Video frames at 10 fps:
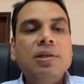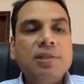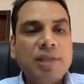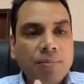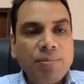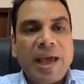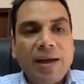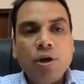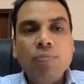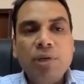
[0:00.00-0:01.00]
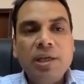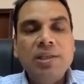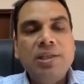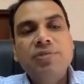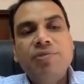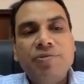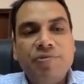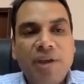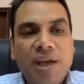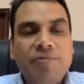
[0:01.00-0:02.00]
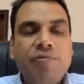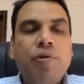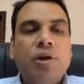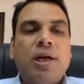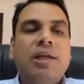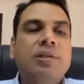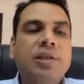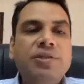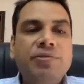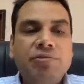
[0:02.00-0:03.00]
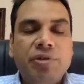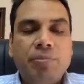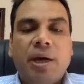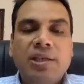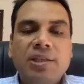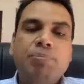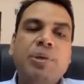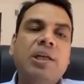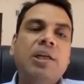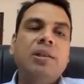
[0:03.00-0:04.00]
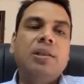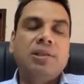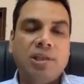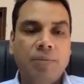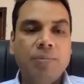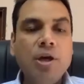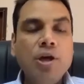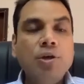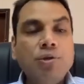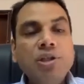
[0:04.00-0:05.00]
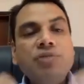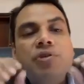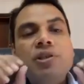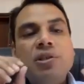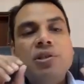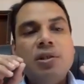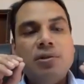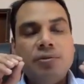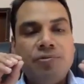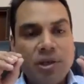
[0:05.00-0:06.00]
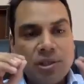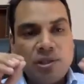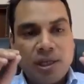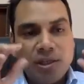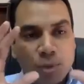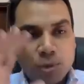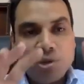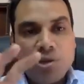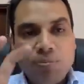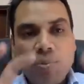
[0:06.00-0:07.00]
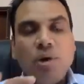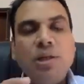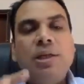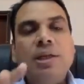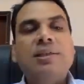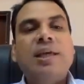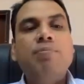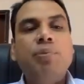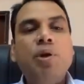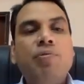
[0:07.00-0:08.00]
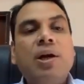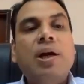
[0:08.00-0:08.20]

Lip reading: some GATT obligations were waived for countries which were participating in the scheme. So this was the first and the most important example of a